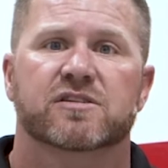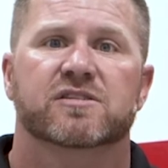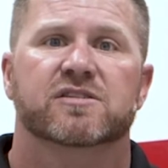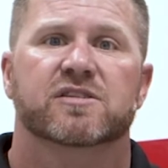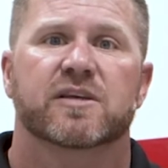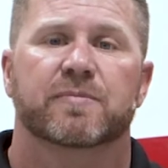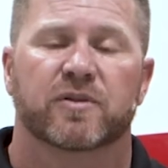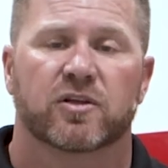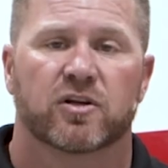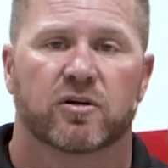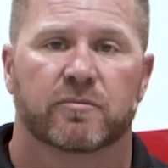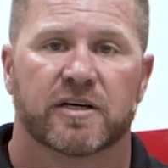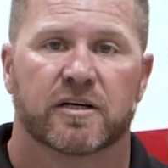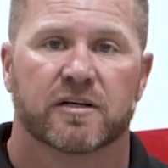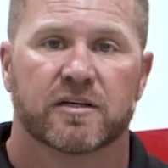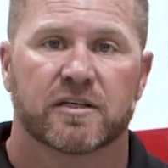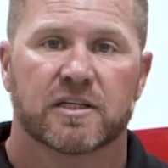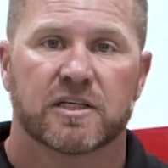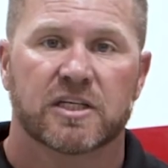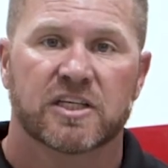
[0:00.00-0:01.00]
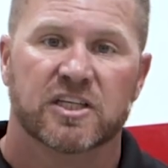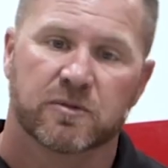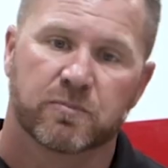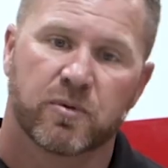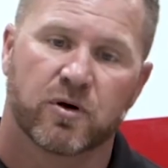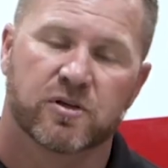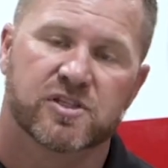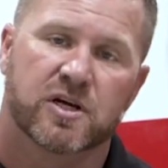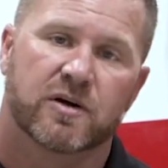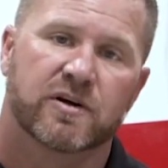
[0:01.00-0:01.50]
to slip a little bit.
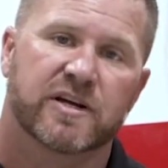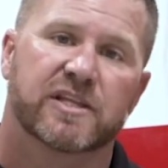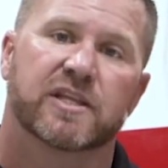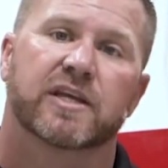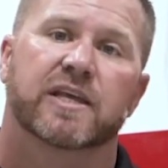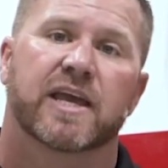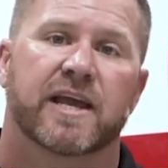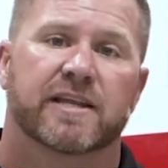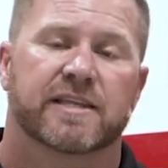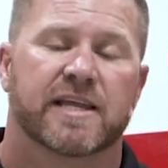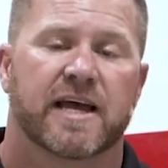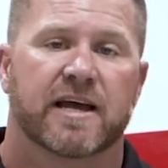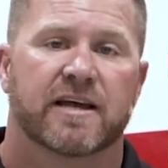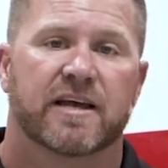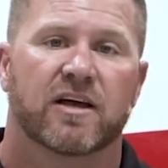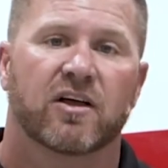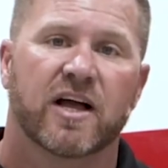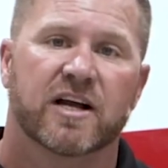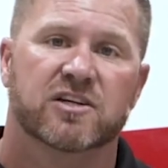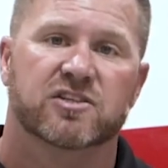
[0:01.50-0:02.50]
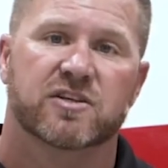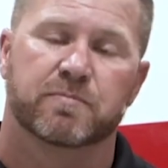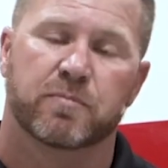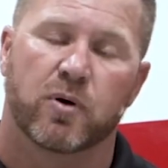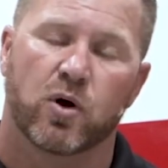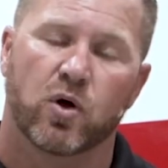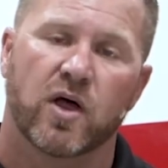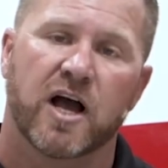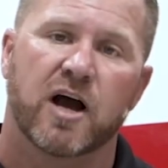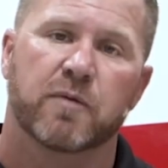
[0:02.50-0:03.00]
Pulsar will indicate that. It'll actually
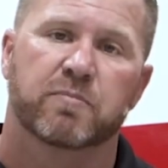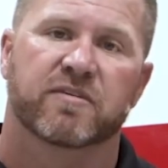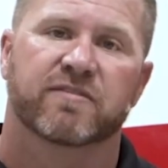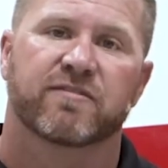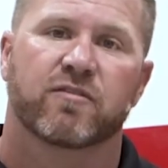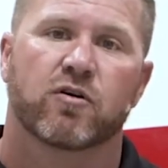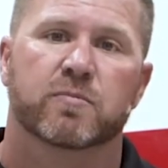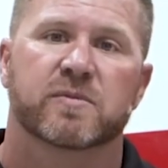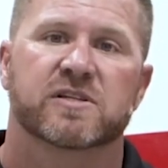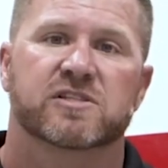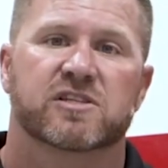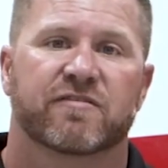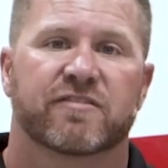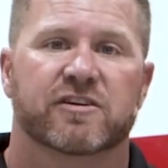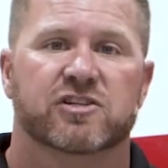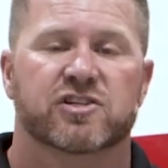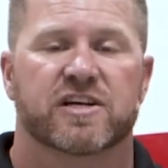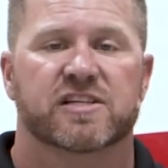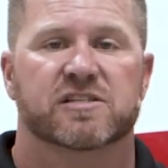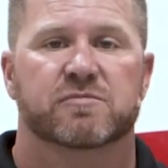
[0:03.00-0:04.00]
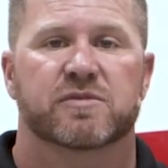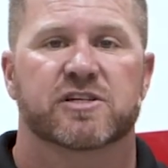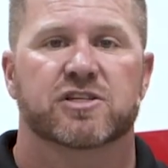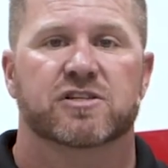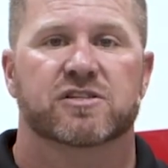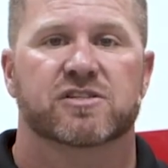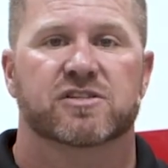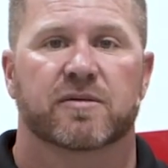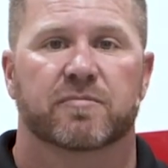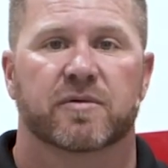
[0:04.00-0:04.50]
pull out performance if your
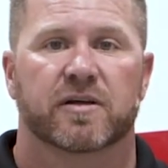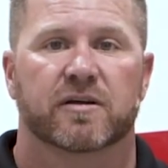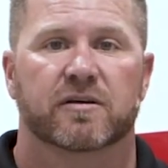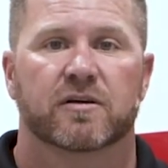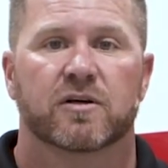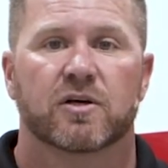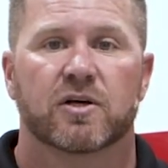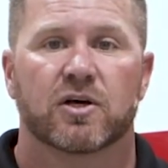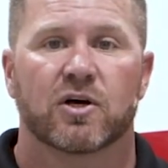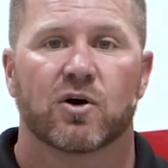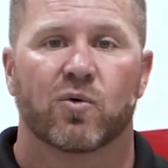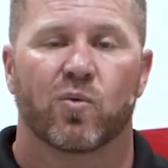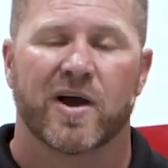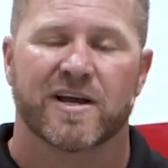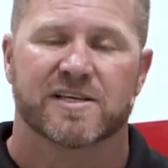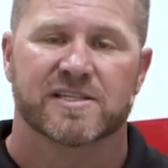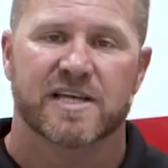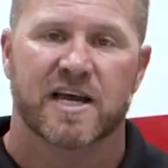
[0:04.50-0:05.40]
transmission is slipping. Why is